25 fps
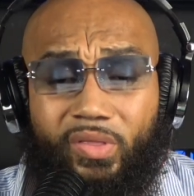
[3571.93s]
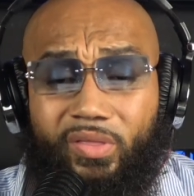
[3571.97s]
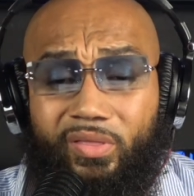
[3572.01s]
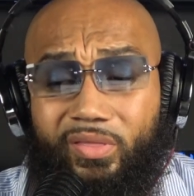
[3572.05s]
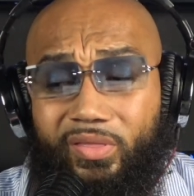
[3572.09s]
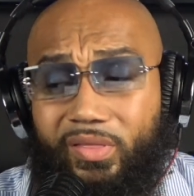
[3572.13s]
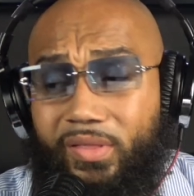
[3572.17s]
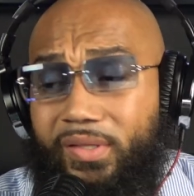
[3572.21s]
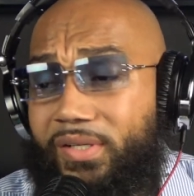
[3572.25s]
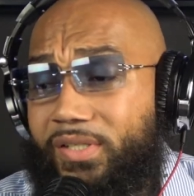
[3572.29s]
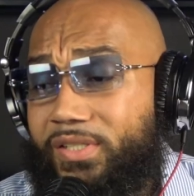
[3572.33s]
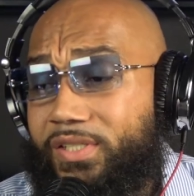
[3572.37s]

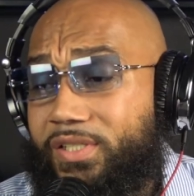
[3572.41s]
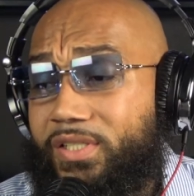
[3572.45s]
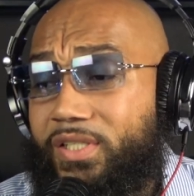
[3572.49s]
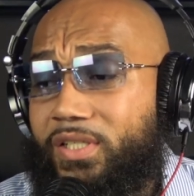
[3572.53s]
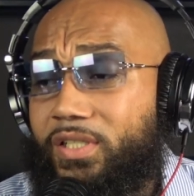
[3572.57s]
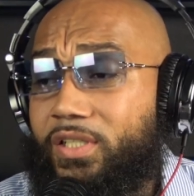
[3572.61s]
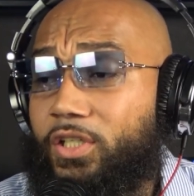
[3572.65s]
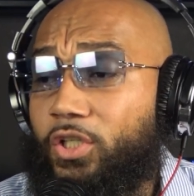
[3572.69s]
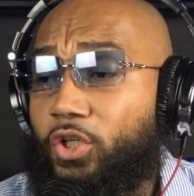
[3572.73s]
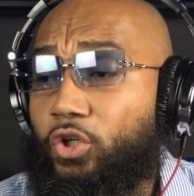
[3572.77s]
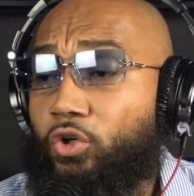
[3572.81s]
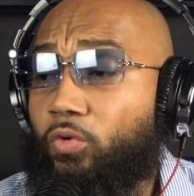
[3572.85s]
This
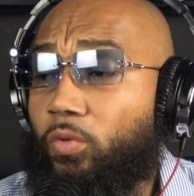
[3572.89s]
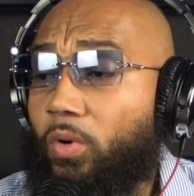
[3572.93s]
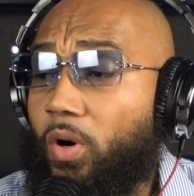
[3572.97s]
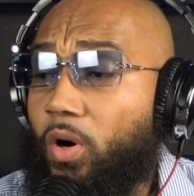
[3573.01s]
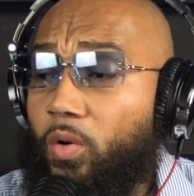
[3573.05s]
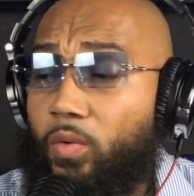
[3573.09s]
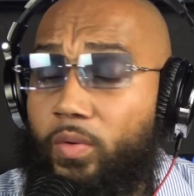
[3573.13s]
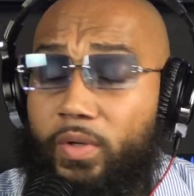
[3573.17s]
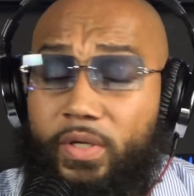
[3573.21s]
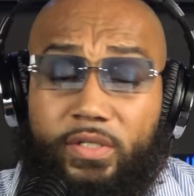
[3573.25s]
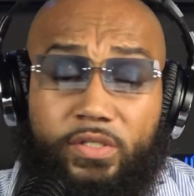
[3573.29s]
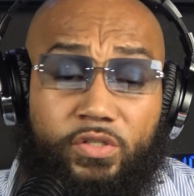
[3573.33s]
shit could
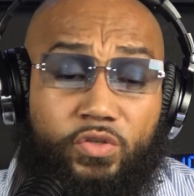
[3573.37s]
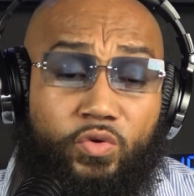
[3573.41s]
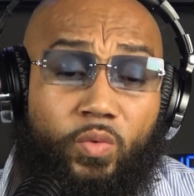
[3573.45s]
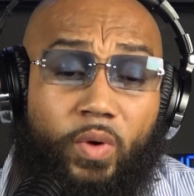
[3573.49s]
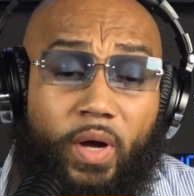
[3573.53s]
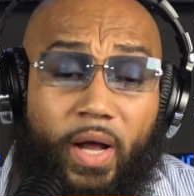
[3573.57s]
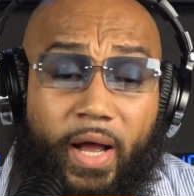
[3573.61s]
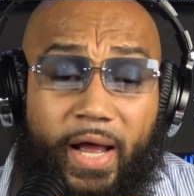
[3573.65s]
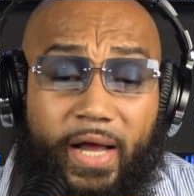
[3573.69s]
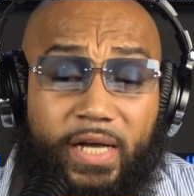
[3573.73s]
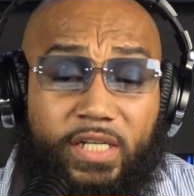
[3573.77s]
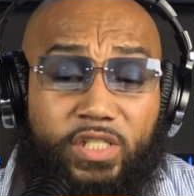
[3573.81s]
grow into
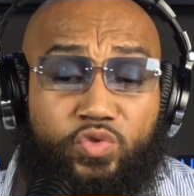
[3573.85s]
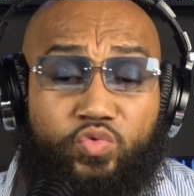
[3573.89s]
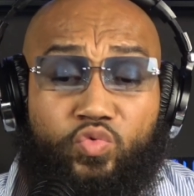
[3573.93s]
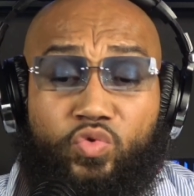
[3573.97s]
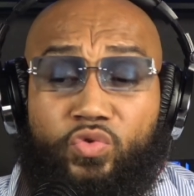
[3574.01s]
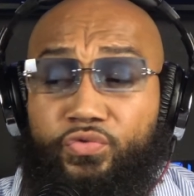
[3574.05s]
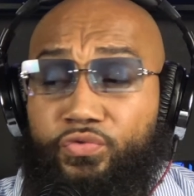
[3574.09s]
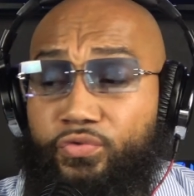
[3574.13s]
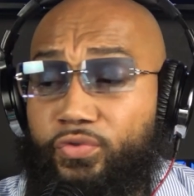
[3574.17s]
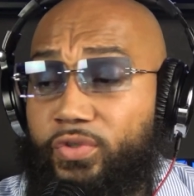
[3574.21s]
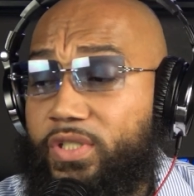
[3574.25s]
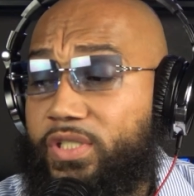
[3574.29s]
an actual
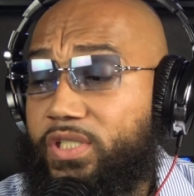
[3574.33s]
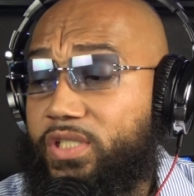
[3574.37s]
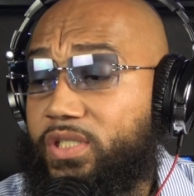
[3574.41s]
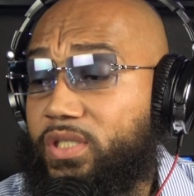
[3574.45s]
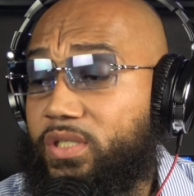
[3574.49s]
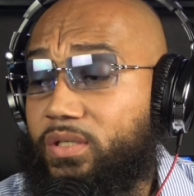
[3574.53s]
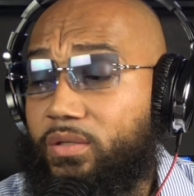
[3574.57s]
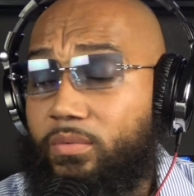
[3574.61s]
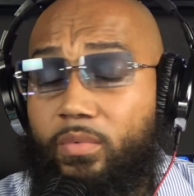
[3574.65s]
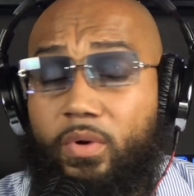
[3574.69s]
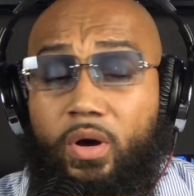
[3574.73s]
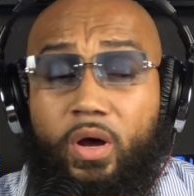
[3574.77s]

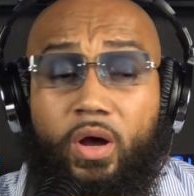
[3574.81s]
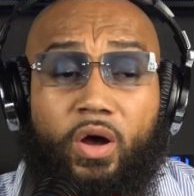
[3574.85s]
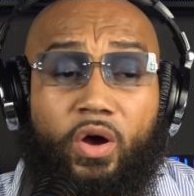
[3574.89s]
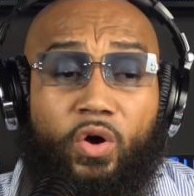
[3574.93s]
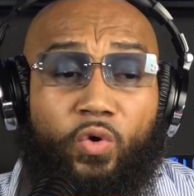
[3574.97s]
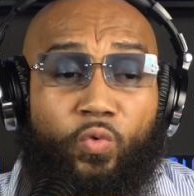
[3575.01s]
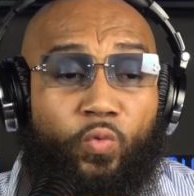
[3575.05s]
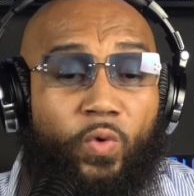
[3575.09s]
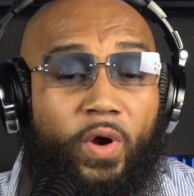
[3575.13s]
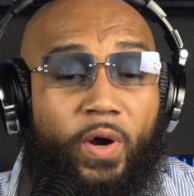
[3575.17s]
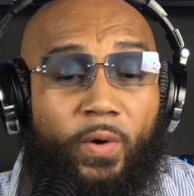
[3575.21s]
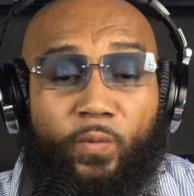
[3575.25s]
friendship
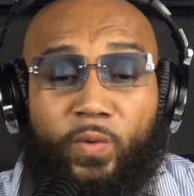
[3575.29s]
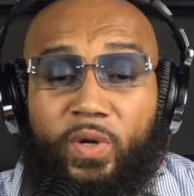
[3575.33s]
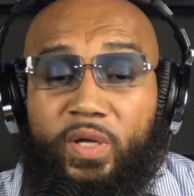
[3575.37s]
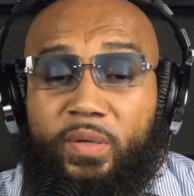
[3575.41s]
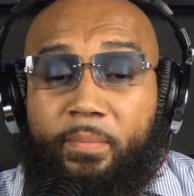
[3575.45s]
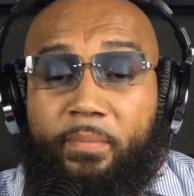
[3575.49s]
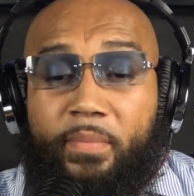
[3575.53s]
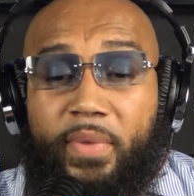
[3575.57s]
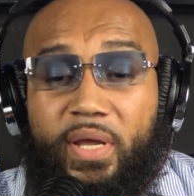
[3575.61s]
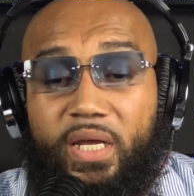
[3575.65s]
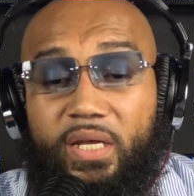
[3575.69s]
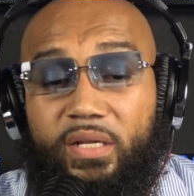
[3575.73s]
where we
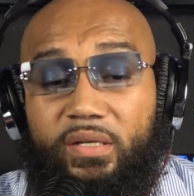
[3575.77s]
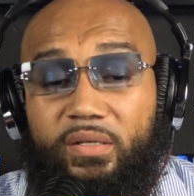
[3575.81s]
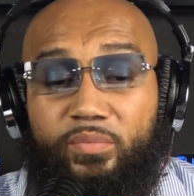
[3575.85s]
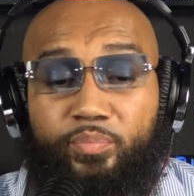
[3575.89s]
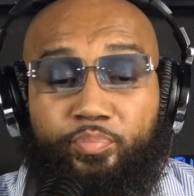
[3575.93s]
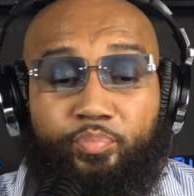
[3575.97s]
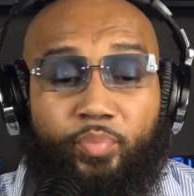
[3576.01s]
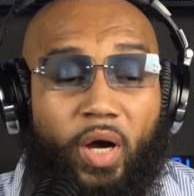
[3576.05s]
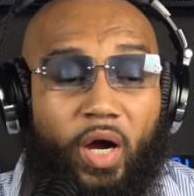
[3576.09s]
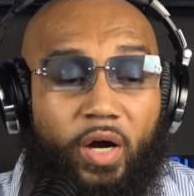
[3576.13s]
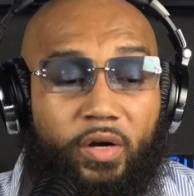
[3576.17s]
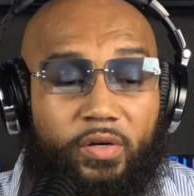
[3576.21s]
meet in
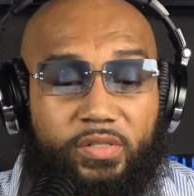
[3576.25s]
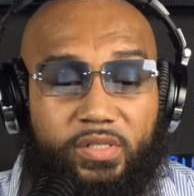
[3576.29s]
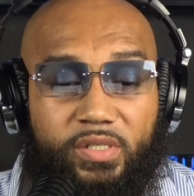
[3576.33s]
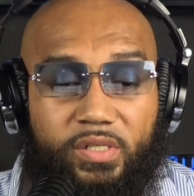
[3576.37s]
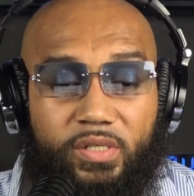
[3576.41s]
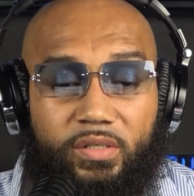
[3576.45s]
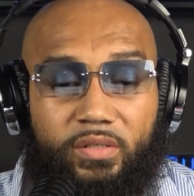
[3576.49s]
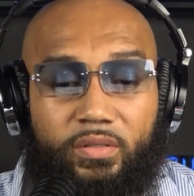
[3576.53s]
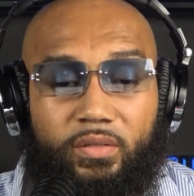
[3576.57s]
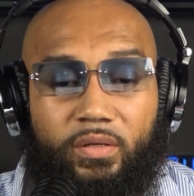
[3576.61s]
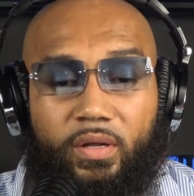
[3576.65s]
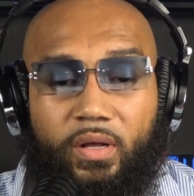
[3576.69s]

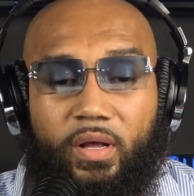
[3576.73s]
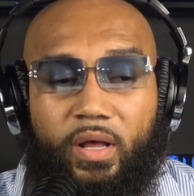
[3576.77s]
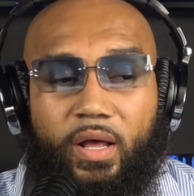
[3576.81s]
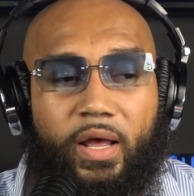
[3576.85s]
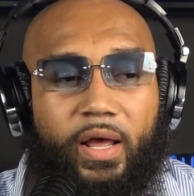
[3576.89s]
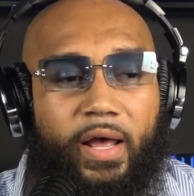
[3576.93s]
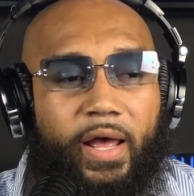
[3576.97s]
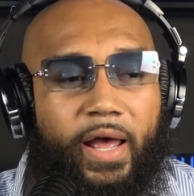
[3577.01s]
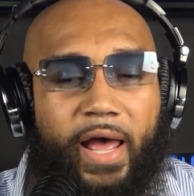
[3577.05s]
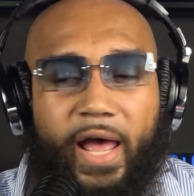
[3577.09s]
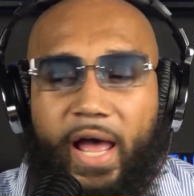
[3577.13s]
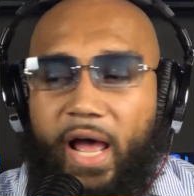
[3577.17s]
person,
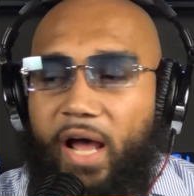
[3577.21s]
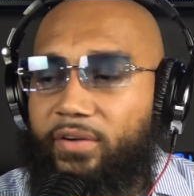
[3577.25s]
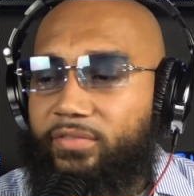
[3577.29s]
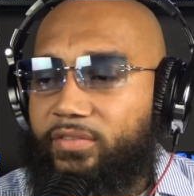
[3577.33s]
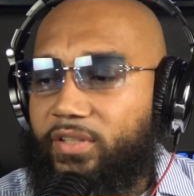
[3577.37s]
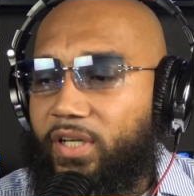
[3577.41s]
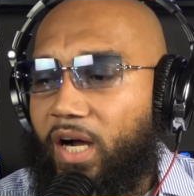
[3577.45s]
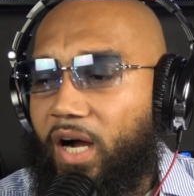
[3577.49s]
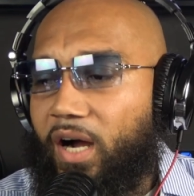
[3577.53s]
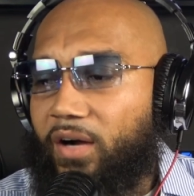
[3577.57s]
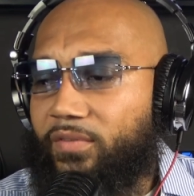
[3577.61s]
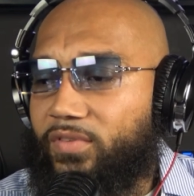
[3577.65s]
have
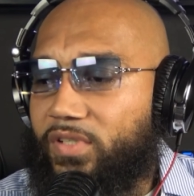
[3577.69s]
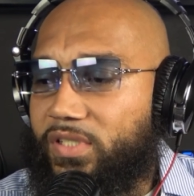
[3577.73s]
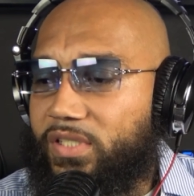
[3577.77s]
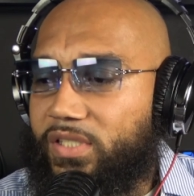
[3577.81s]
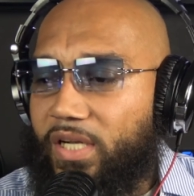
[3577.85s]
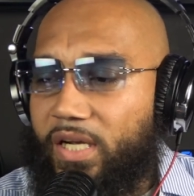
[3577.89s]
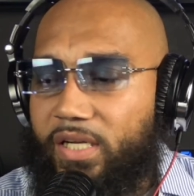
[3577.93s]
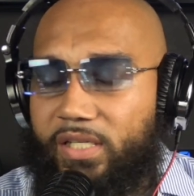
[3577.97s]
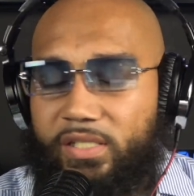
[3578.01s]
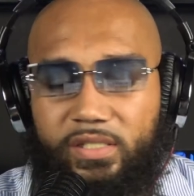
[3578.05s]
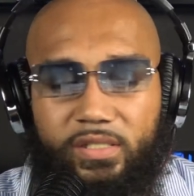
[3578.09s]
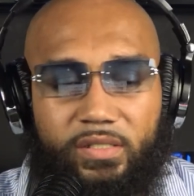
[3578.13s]

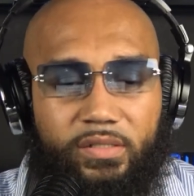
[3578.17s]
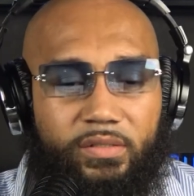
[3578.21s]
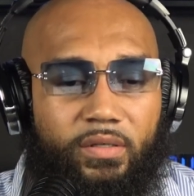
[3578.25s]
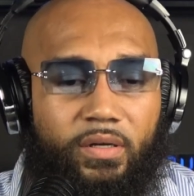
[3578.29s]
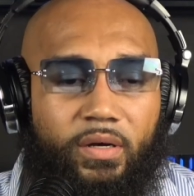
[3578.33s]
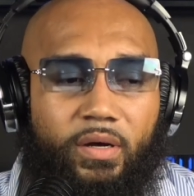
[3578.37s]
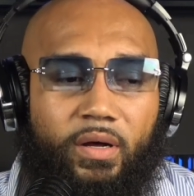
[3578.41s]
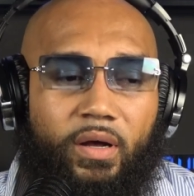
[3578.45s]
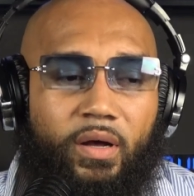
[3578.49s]
conversation,